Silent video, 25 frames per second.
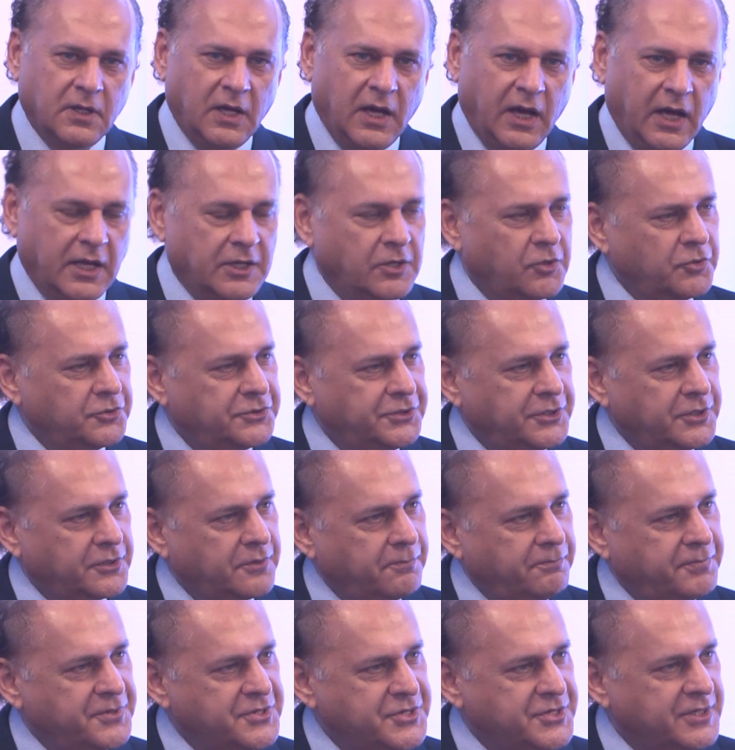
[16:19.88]
And who
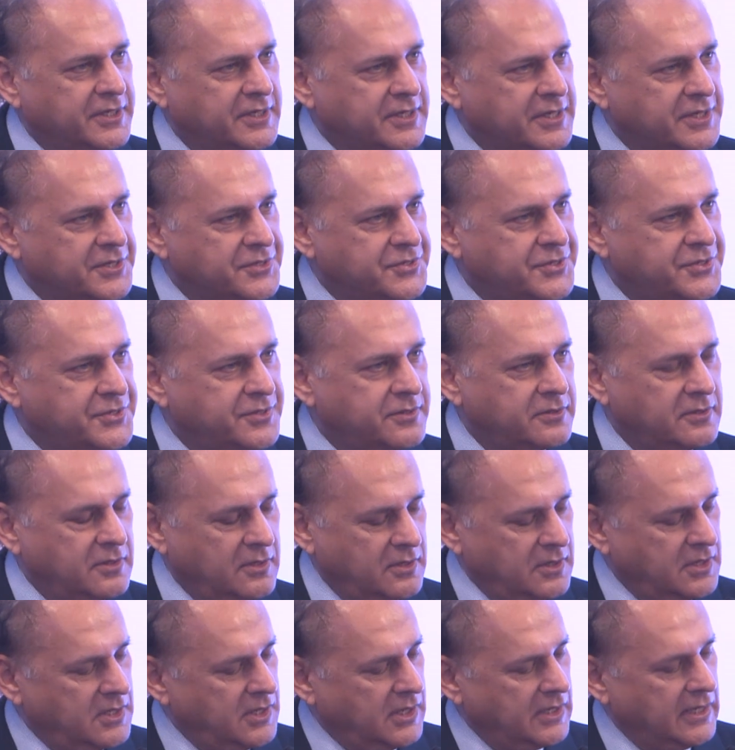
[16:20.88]
took precedence?
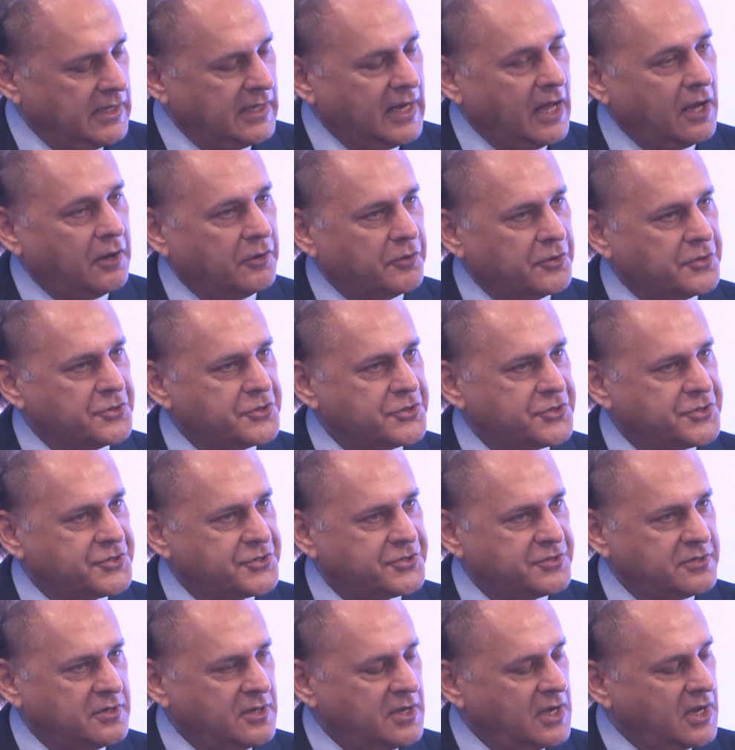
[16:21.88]

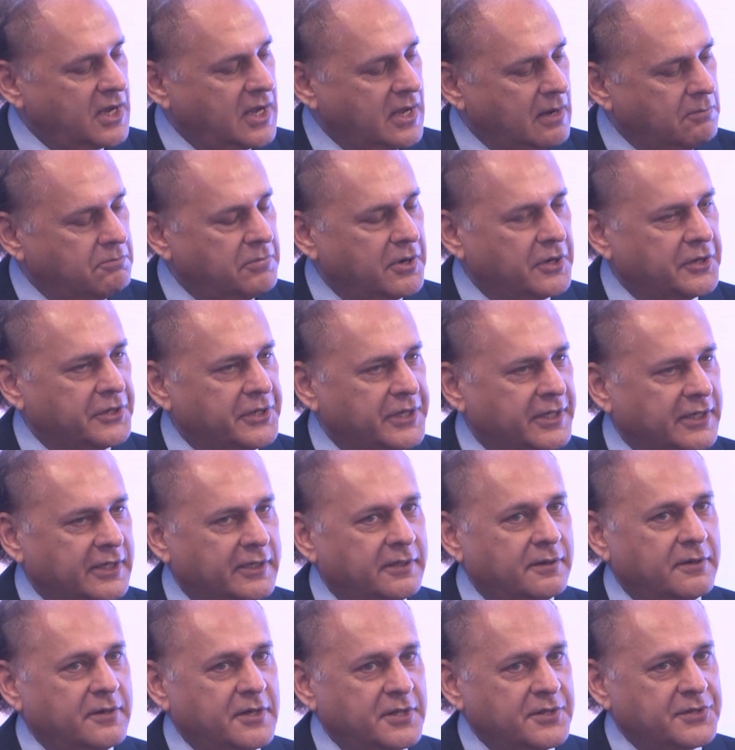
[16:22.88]
Laos,
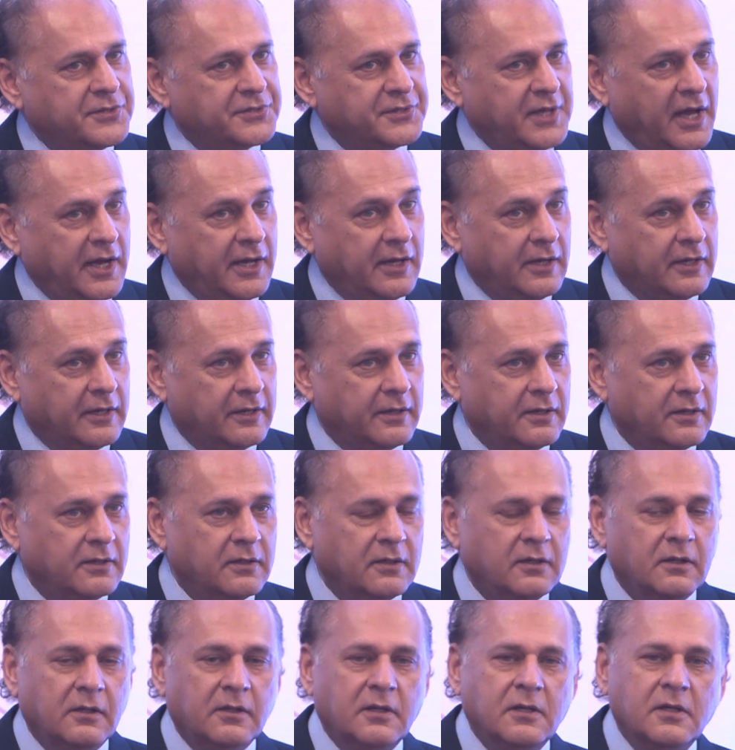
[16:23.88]
Cambodia, Thailand,
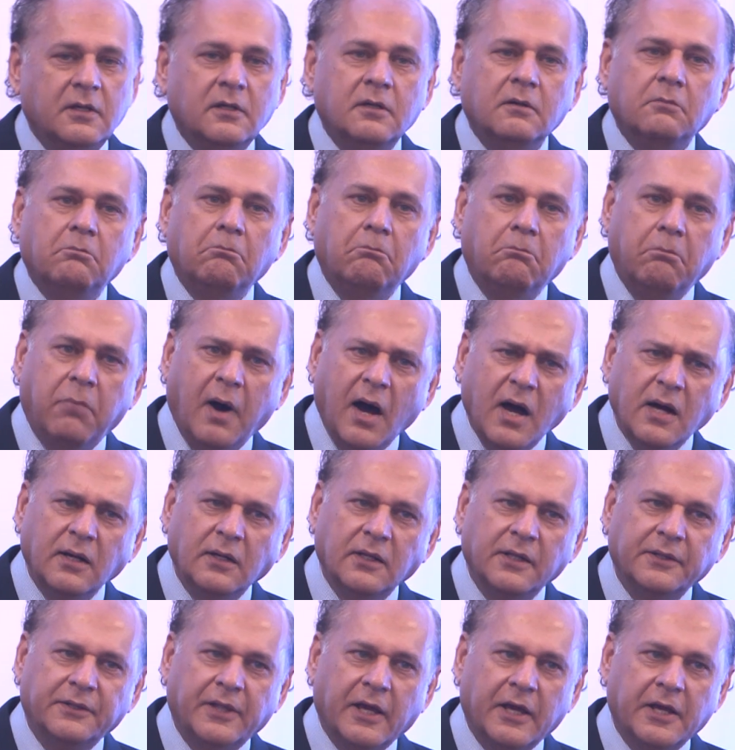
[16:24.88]

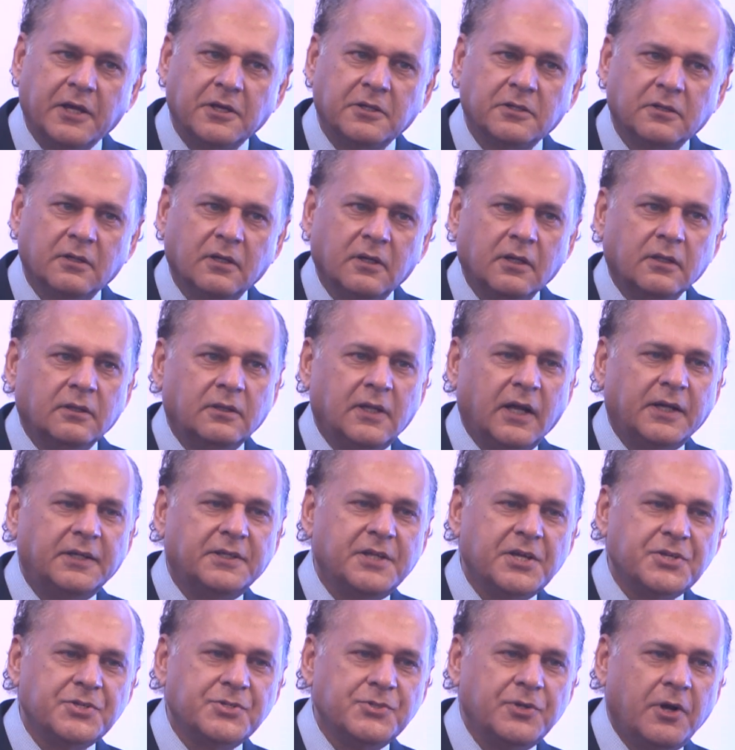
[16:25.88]
Bangladesh, that
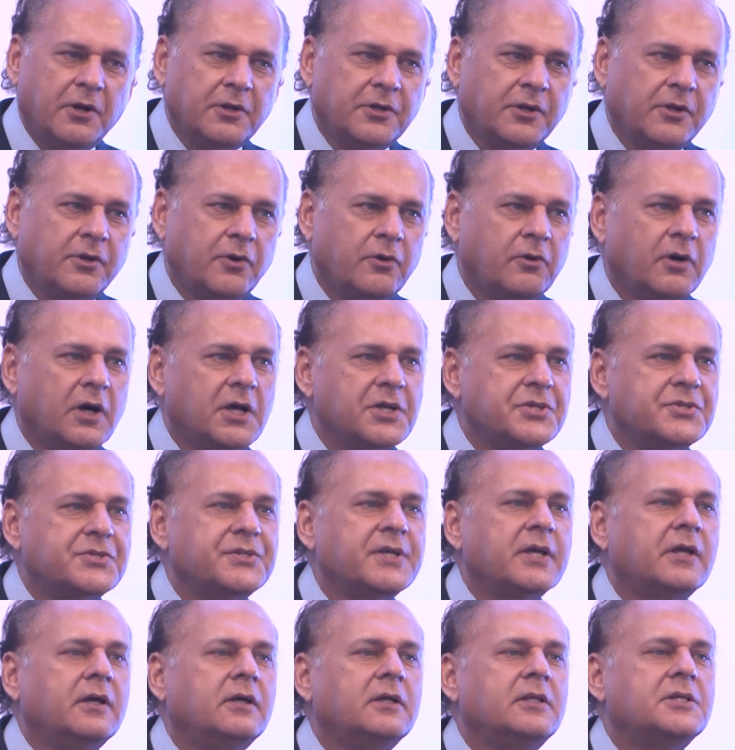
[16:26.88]
does not grow a
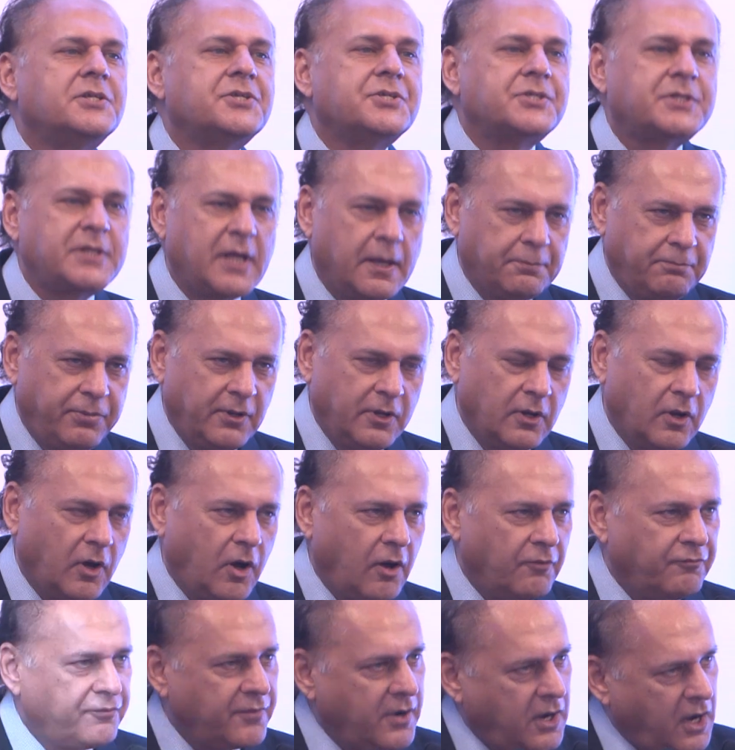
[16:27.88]
single staple
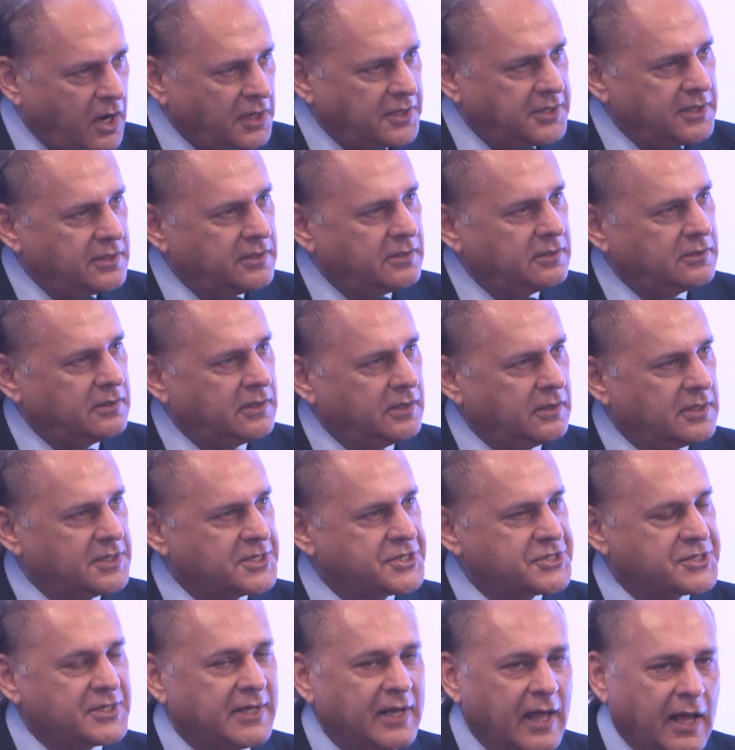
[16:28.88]
of cotton in
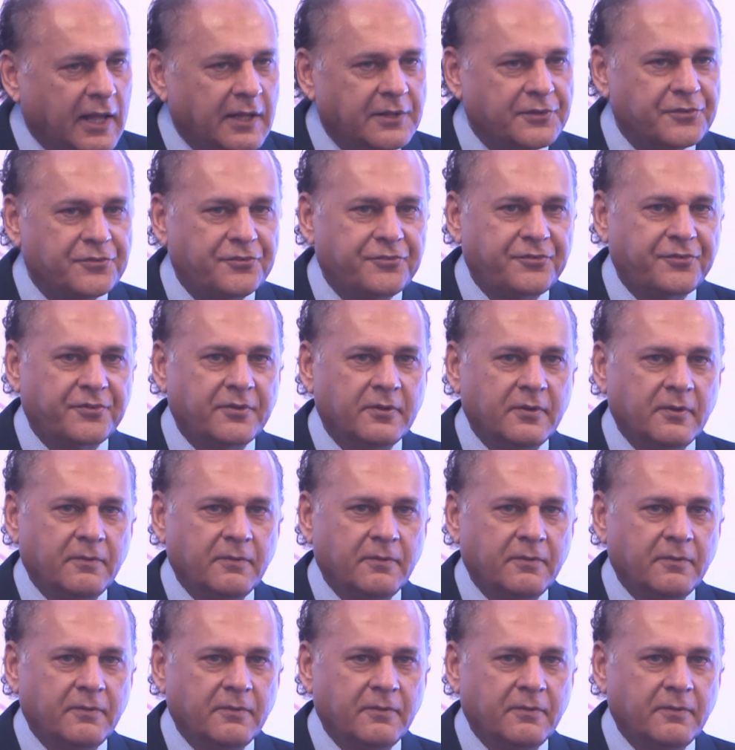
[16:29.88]
its lands,